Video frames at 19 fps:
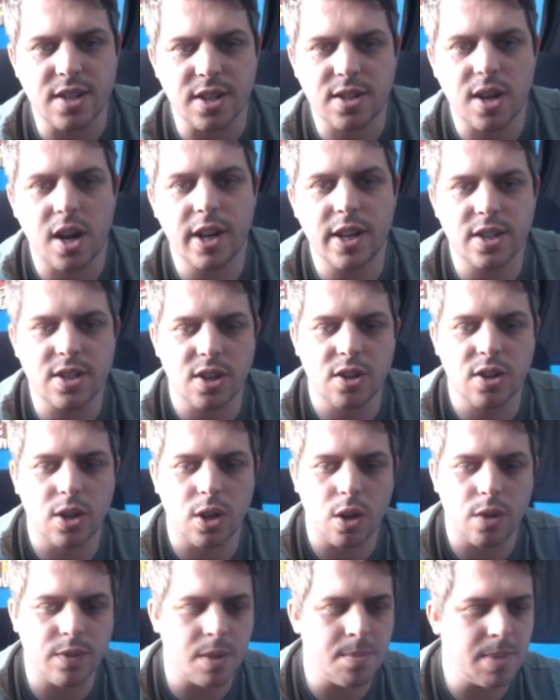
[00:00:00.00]
Natalia
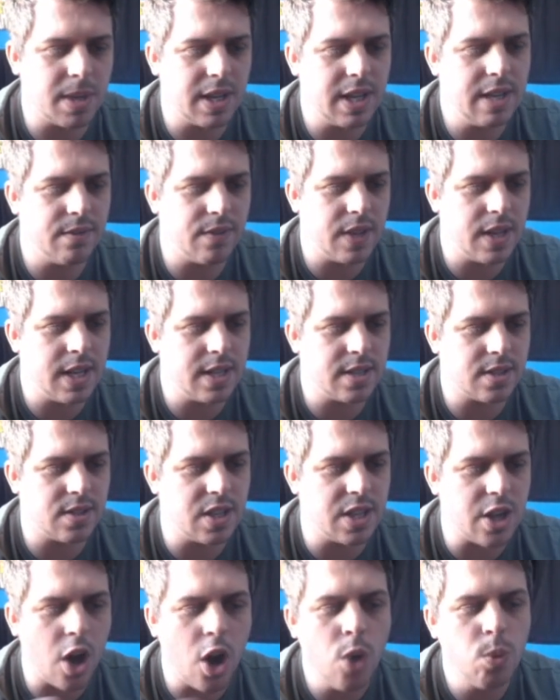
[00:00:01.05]
Sokolov, I believe, is
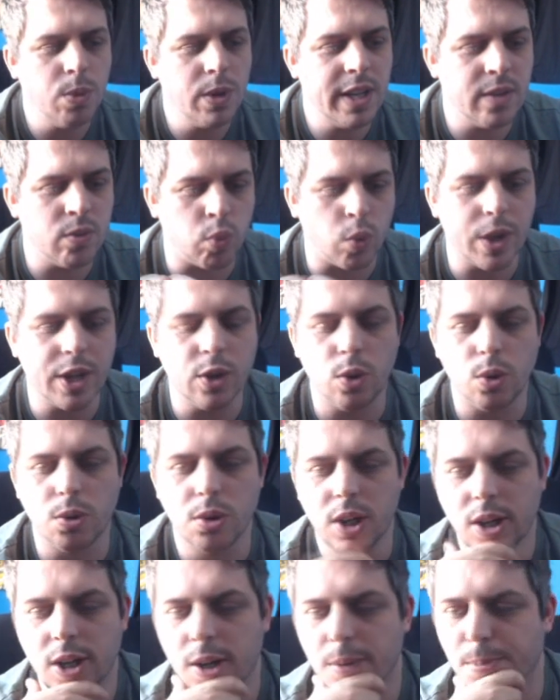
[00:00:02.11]
the only real
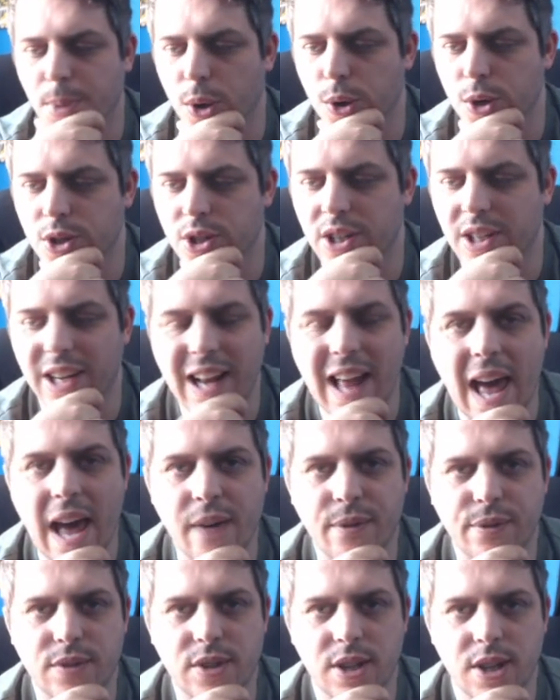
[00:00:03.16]
person
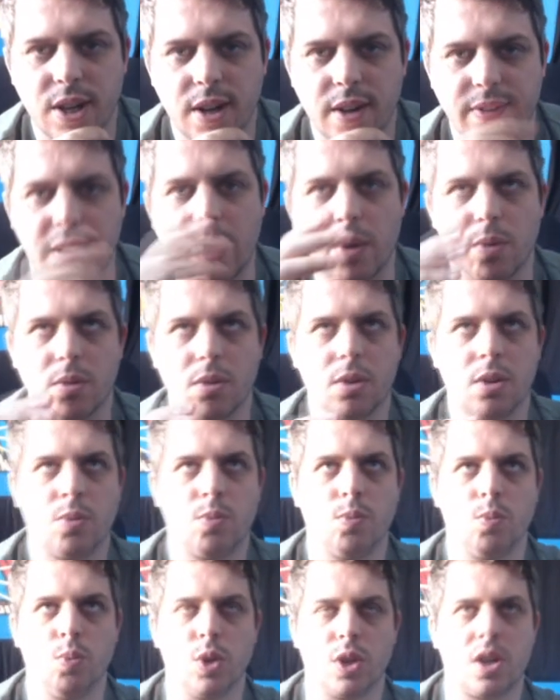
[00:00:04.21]
left that
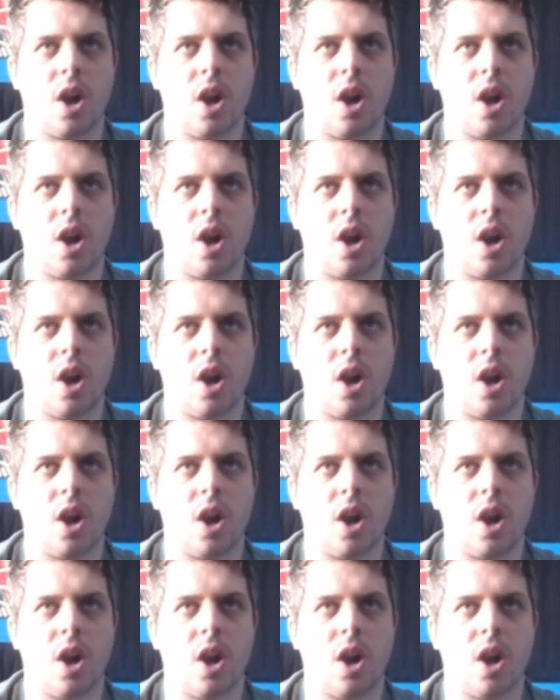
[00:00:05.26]
would